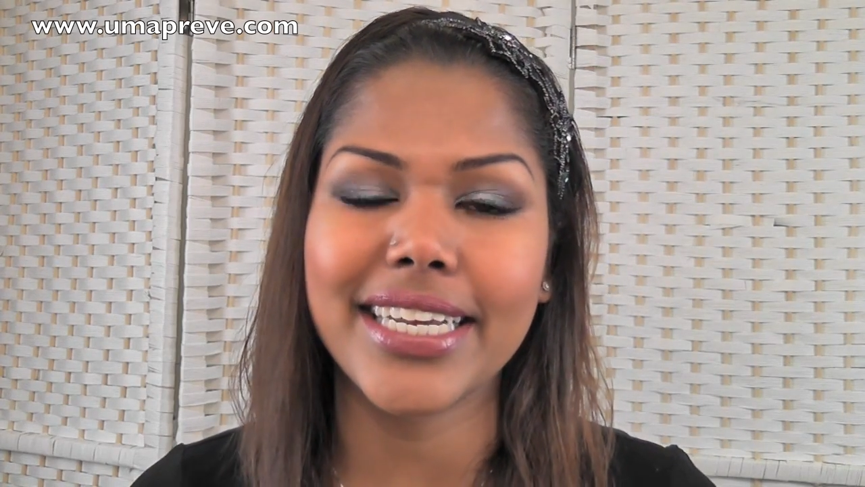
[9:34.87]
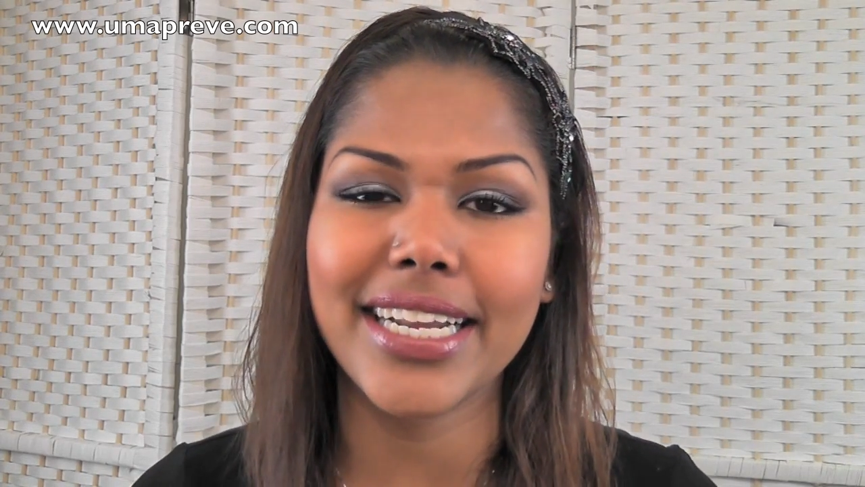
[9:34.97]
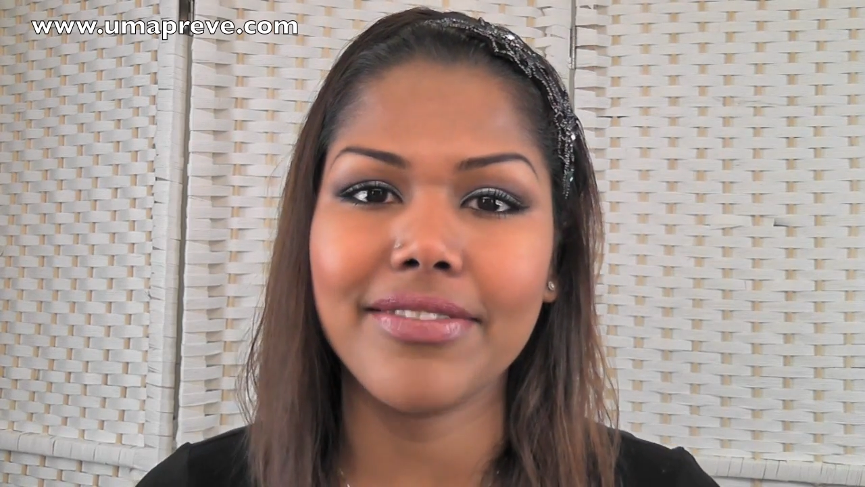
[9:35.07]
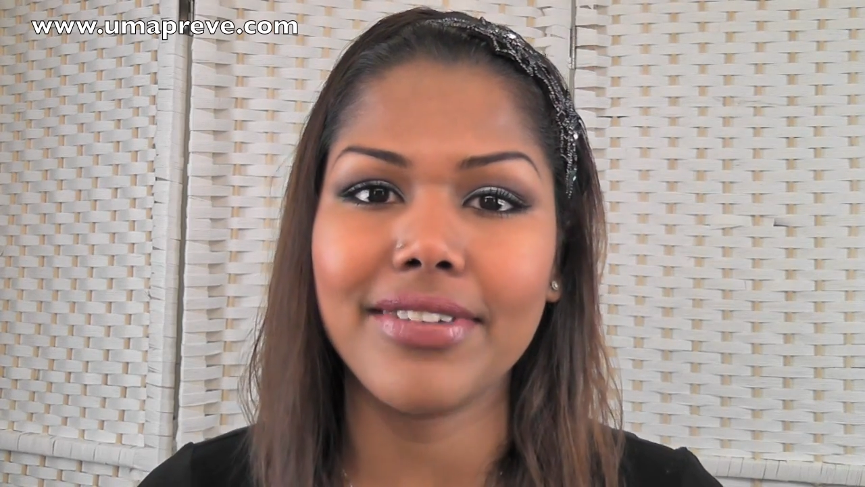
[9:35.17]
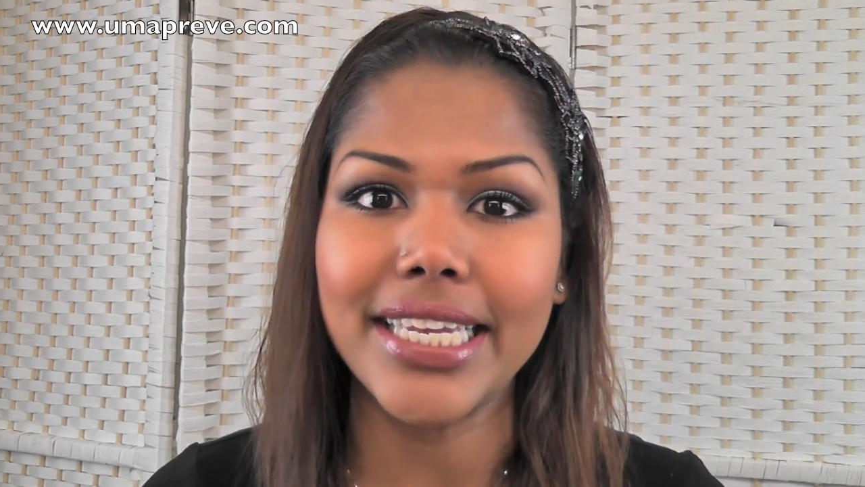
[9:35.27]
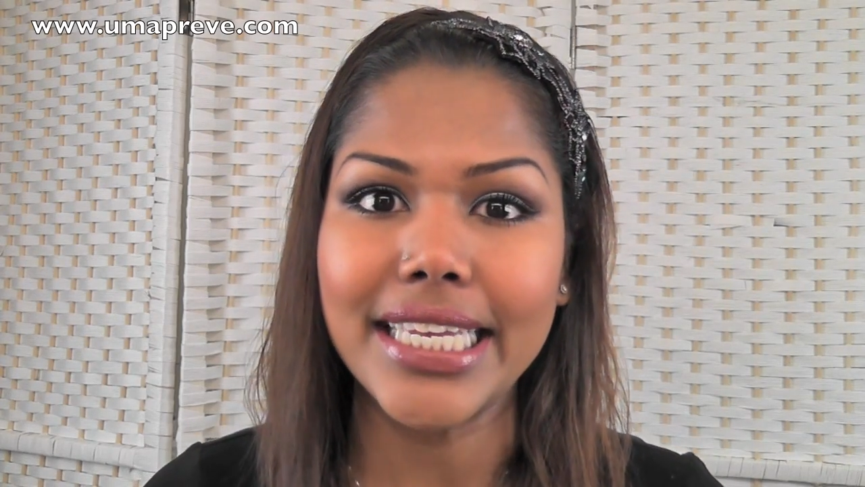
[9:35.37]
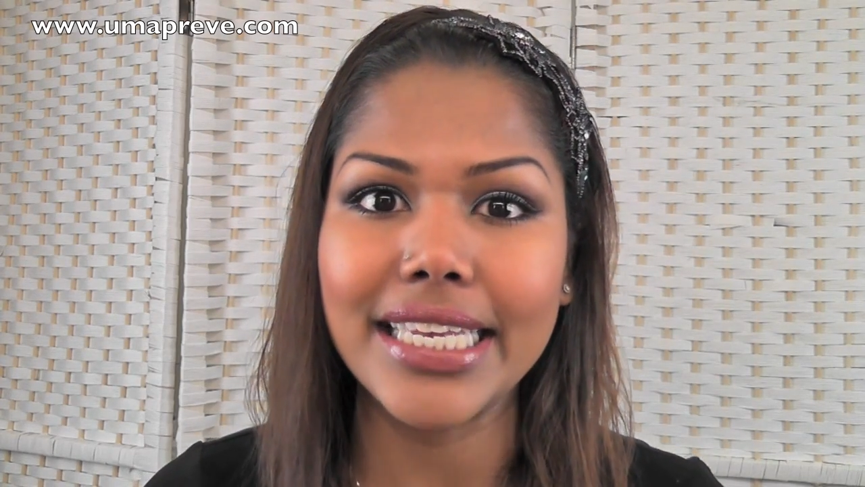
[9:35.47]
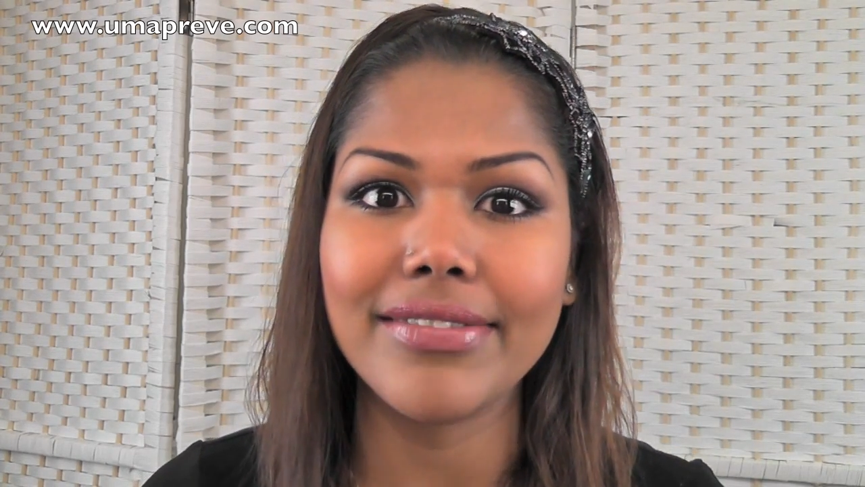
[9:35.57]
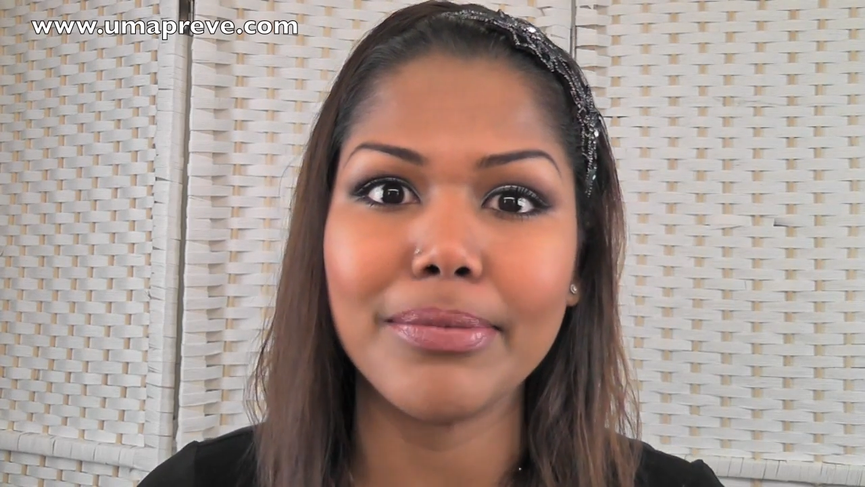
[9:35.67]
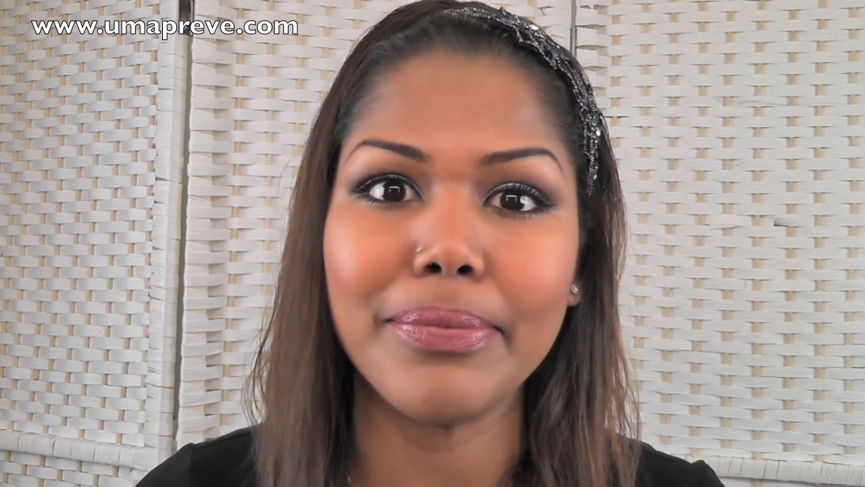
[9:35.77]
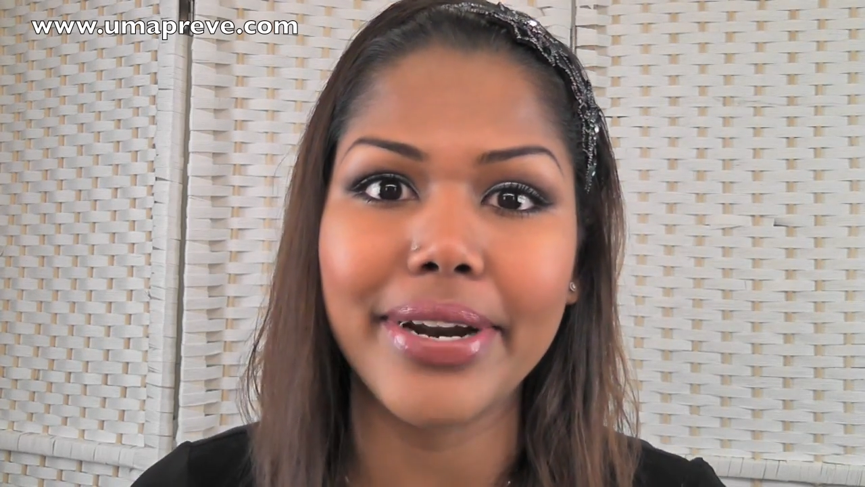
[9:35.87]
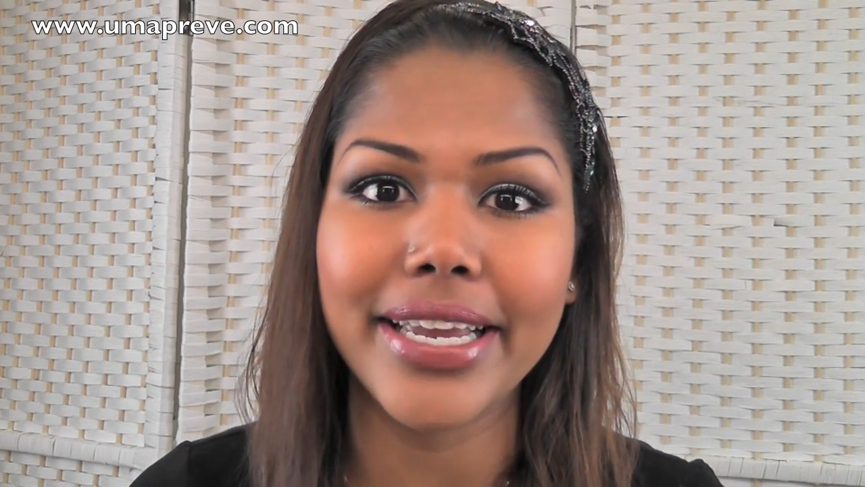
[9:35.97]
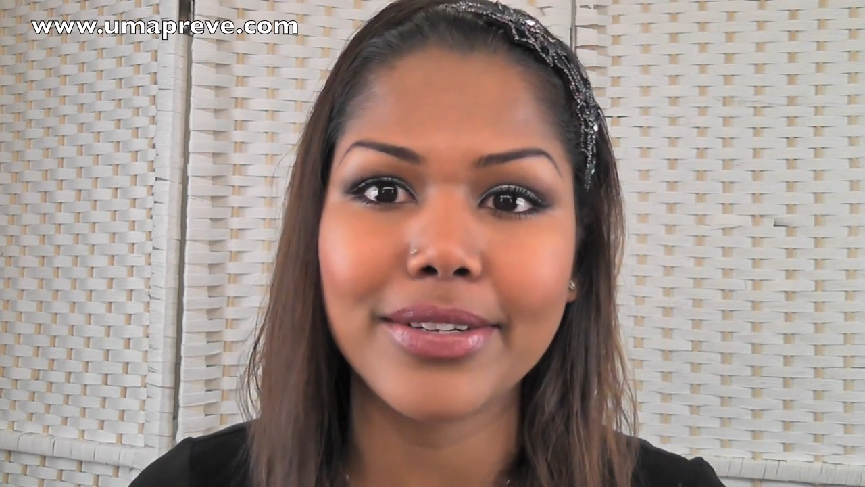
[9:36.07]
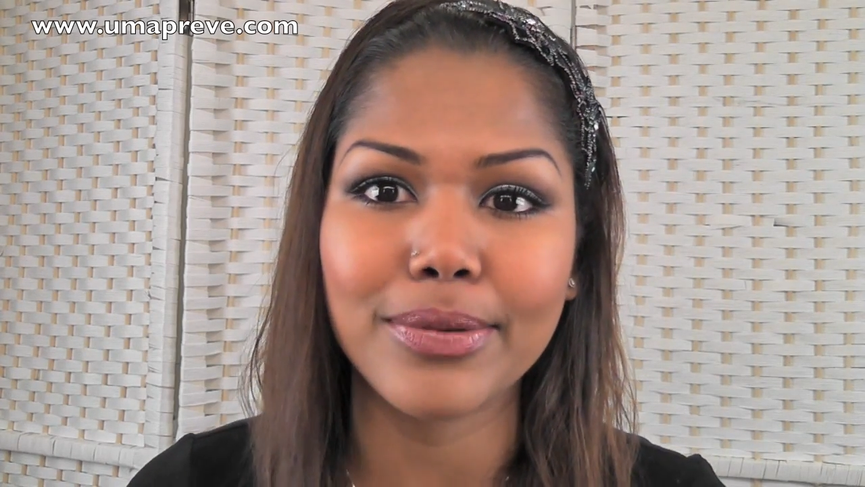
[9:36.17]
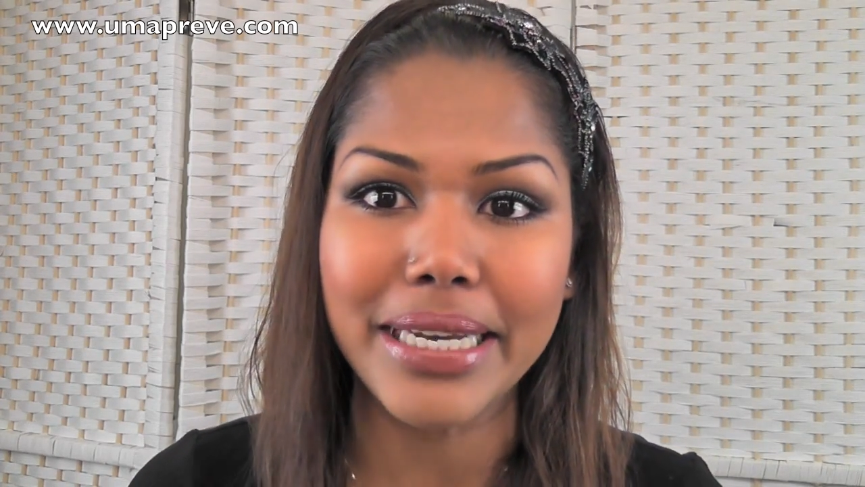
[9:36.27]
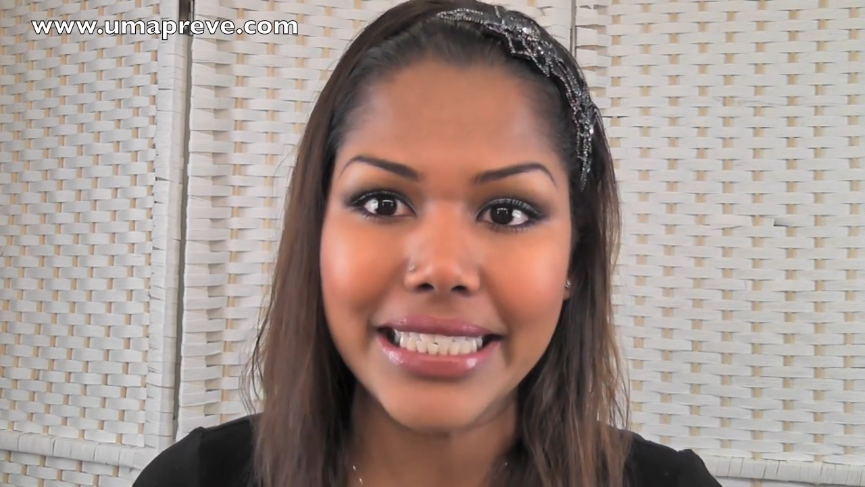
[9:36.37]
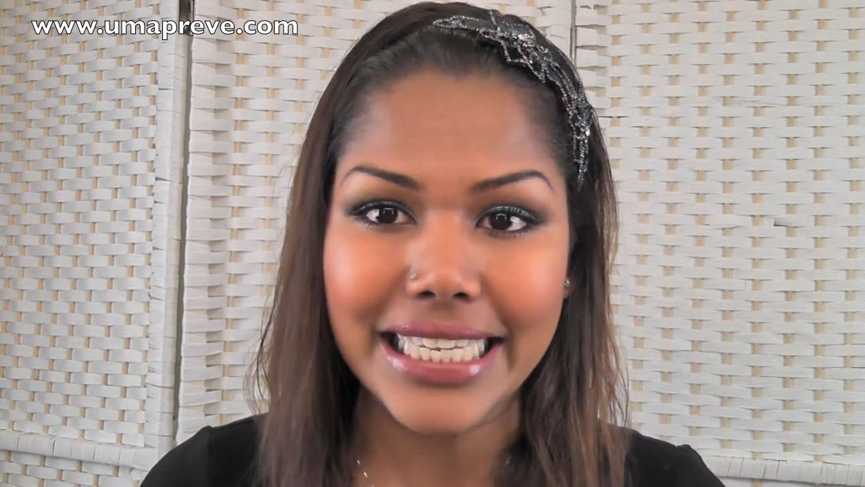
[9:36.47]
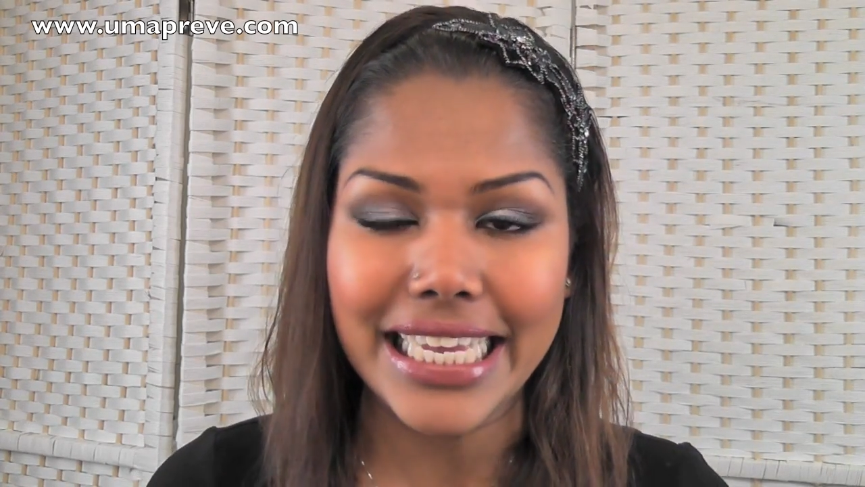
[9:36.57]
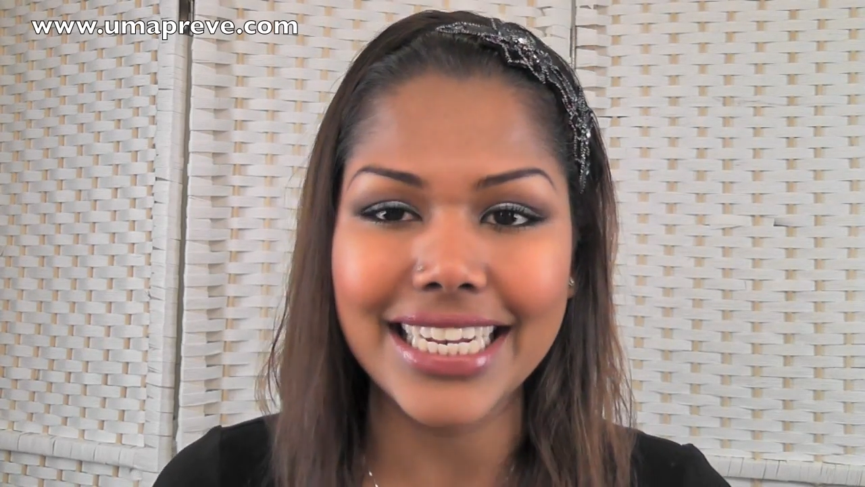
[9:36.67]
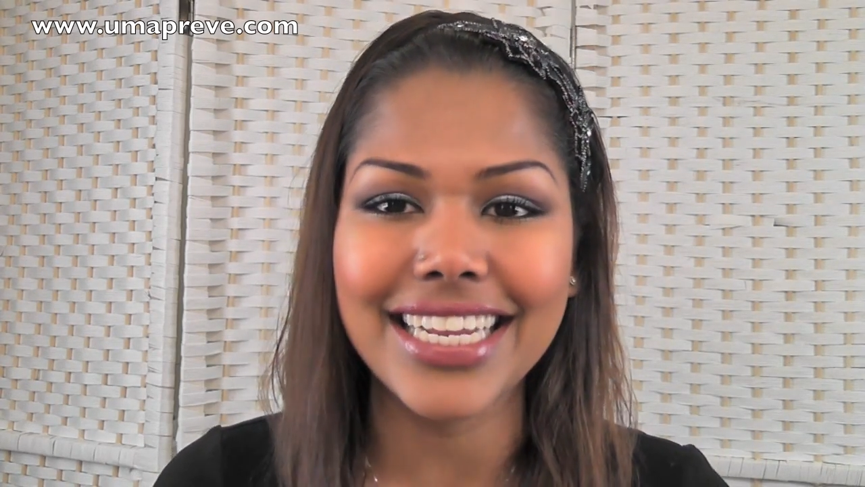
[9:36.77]
i kind of like give a break to my
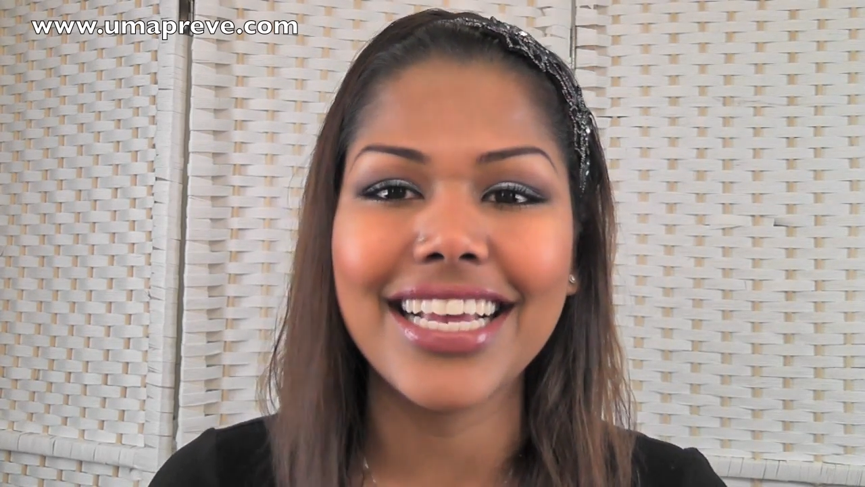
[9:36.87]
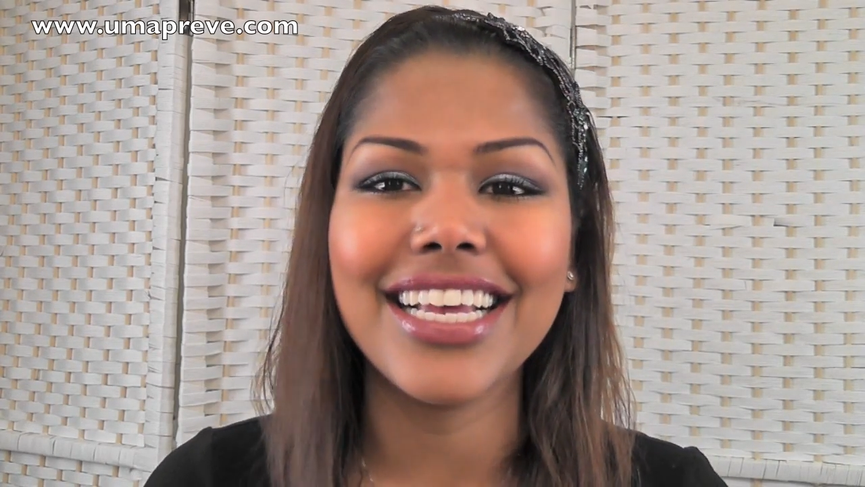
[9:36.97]
skin